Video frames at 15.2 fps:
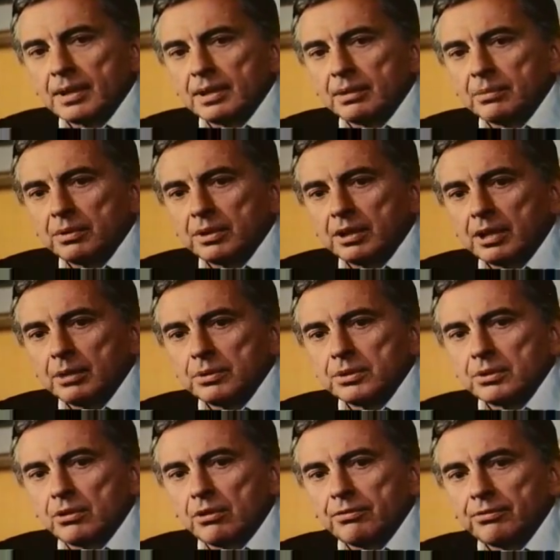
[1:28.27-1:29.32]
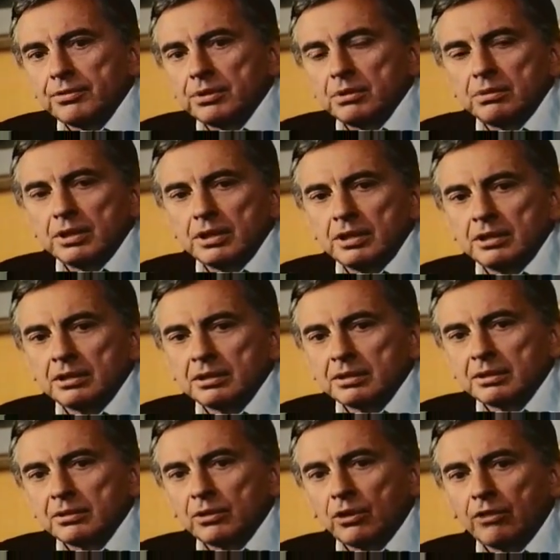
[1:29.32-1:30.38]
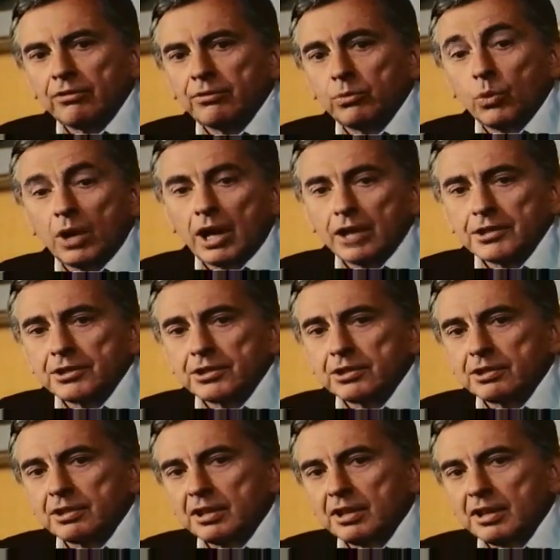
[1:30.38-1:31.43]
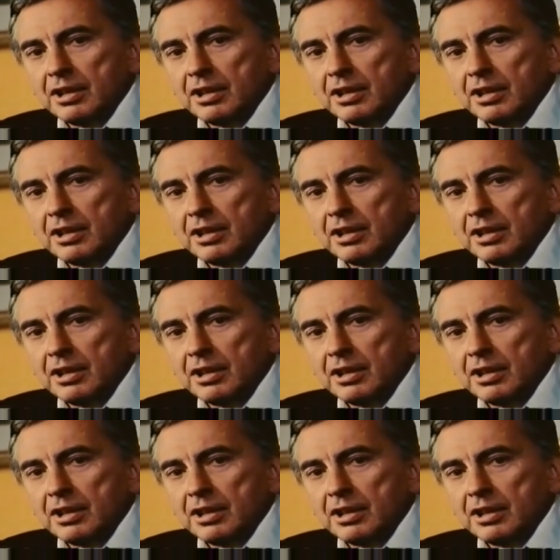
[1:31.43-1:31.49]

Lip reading: And when I was off duty, off watch,